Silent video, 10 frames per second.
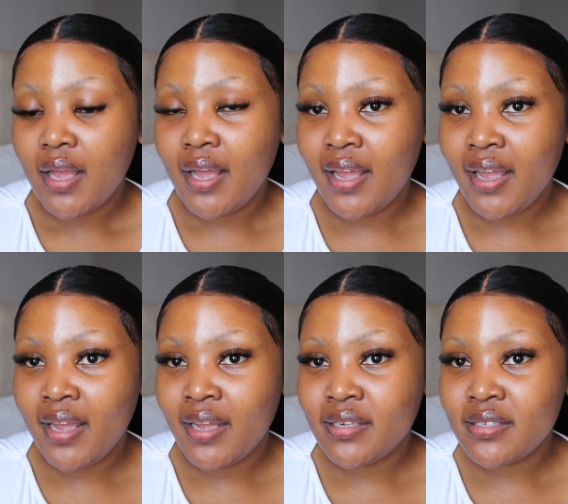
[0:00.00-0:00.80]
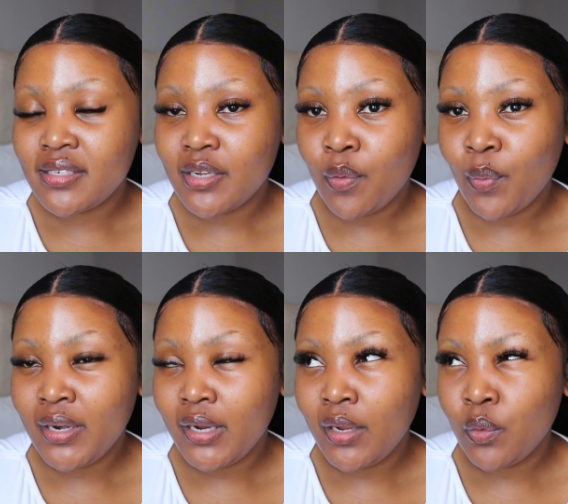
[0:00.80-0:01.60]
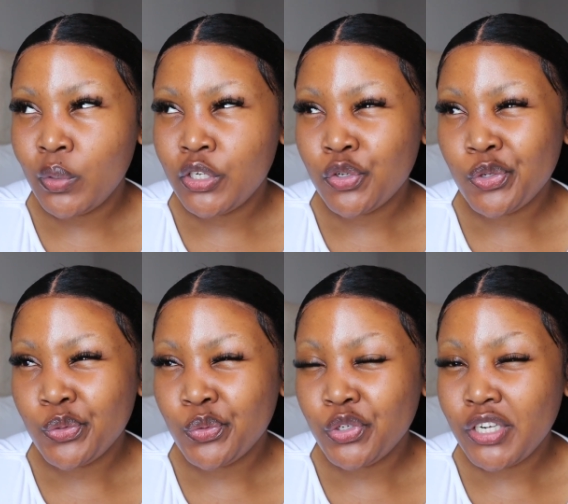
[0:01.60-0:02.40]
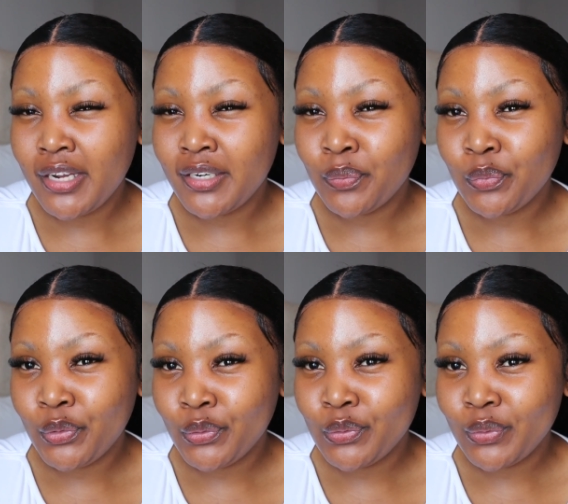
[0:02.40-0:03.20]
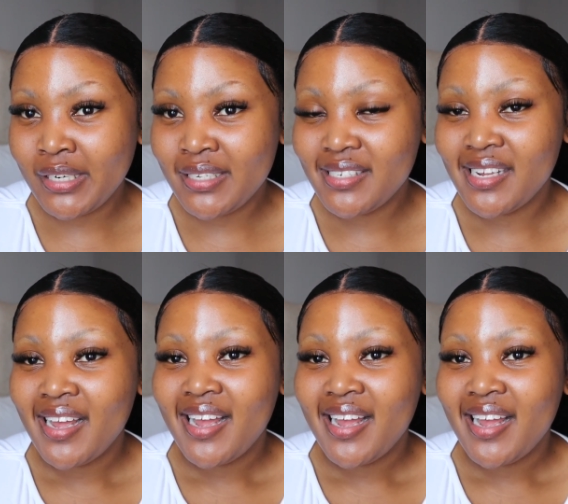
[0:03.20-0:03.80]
and when I went to China Mall, right?